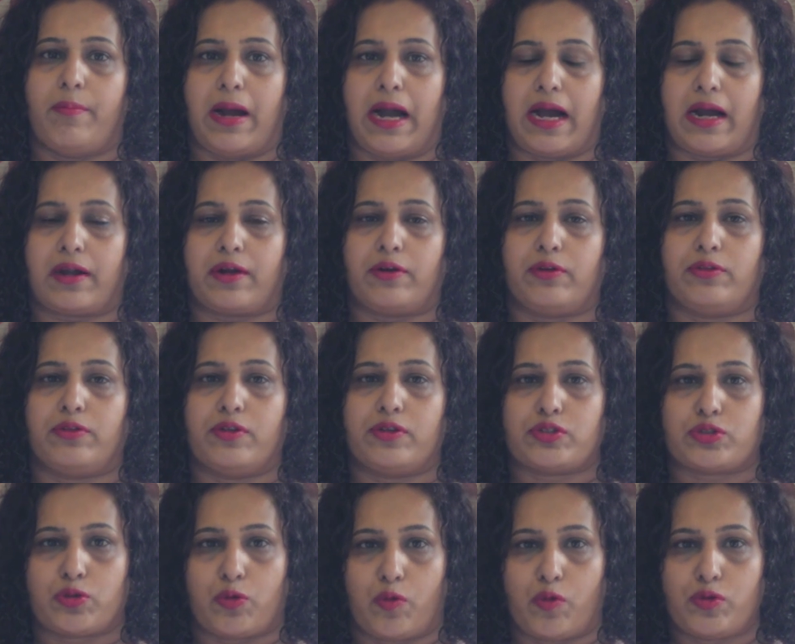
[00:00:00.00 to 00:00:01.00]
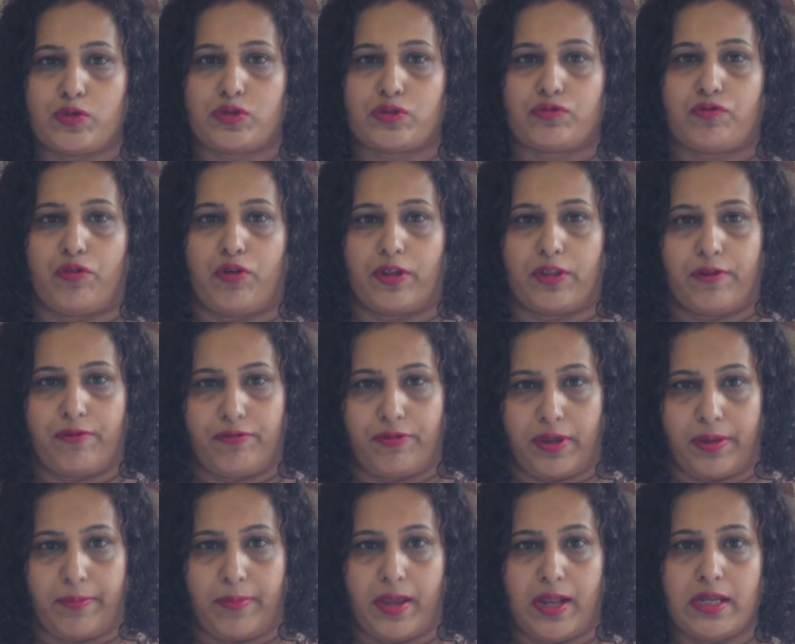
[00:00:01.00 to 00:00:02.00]
back to the source for the
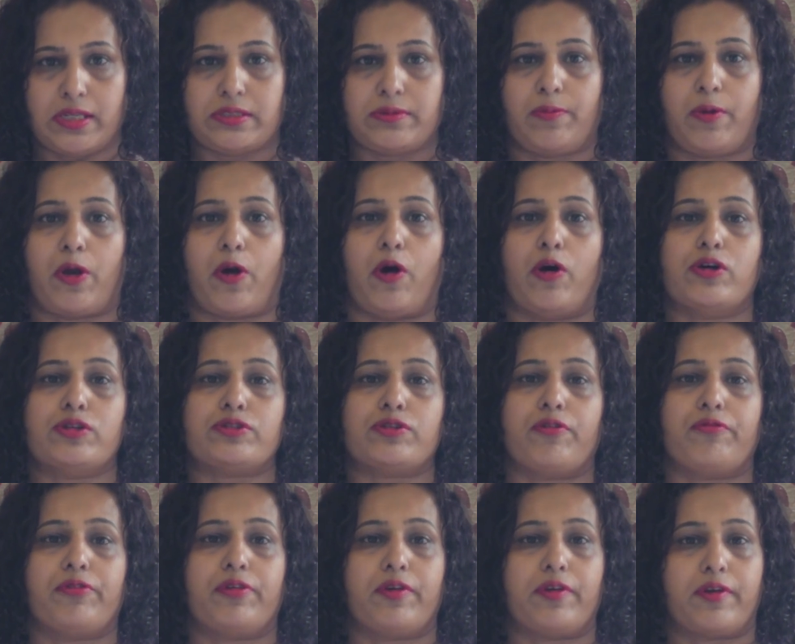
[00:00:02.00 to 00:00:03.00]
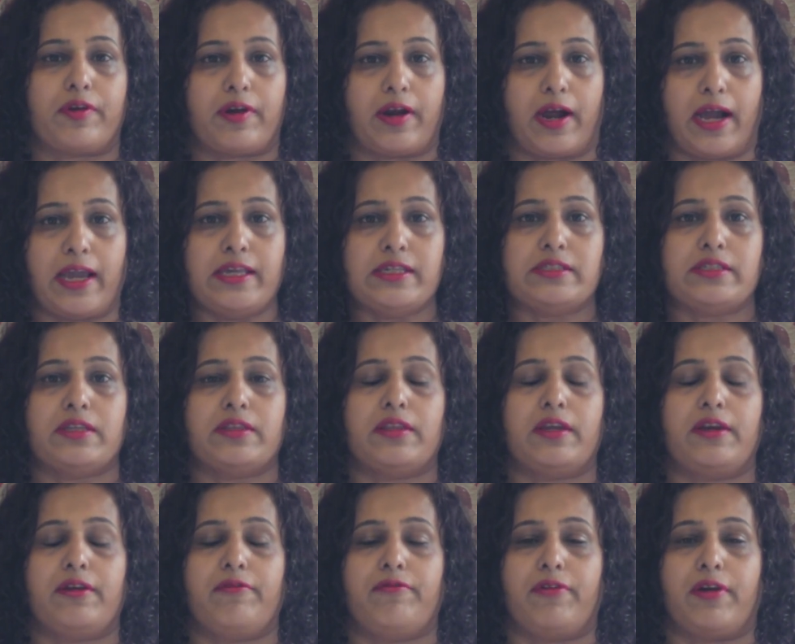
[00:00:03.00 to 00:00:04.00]
females because of the rise in
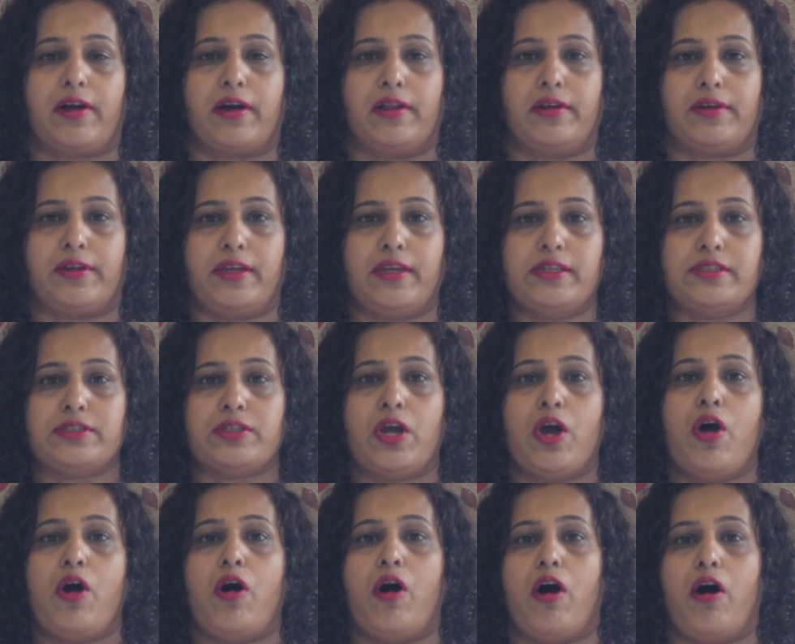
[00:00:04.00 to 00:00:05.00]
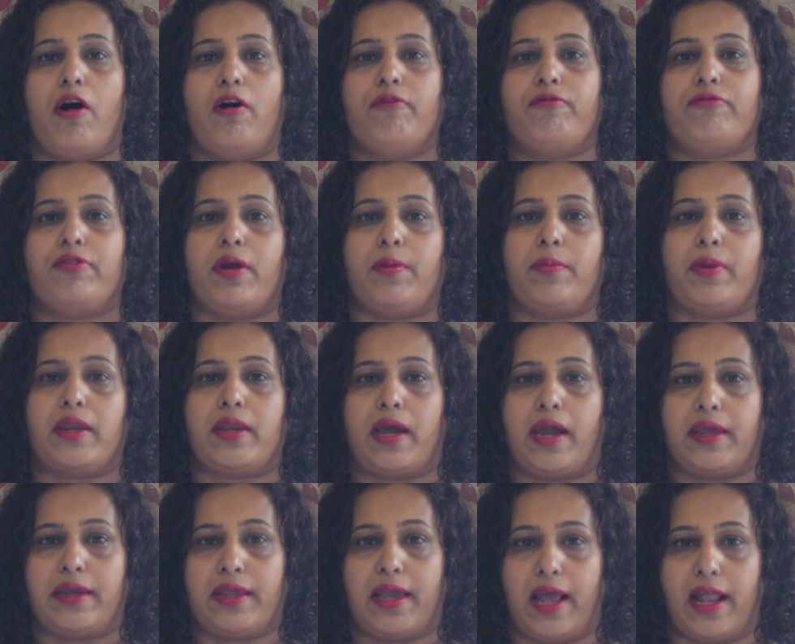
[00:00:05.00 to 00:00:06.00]
the difficulties of
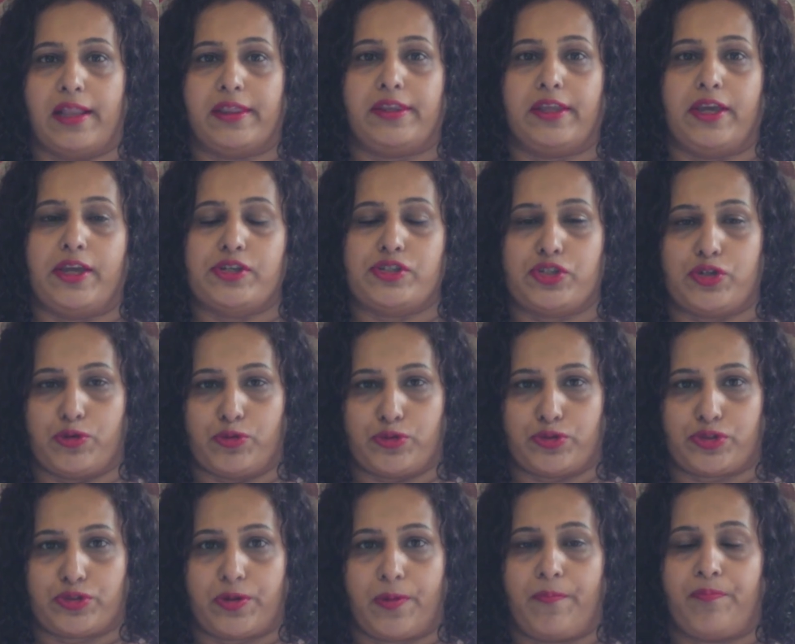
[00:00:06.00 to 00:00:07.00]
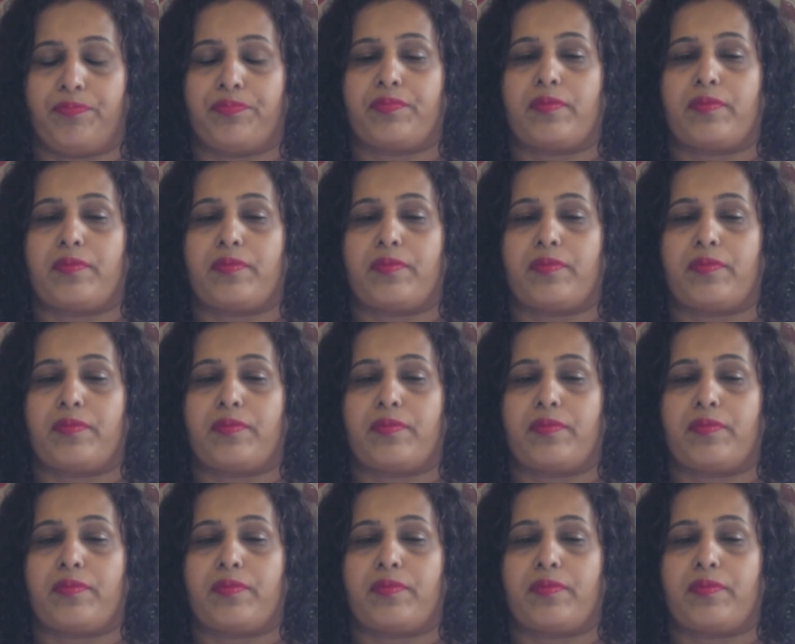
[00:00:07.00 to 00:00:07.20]
feminine health issues.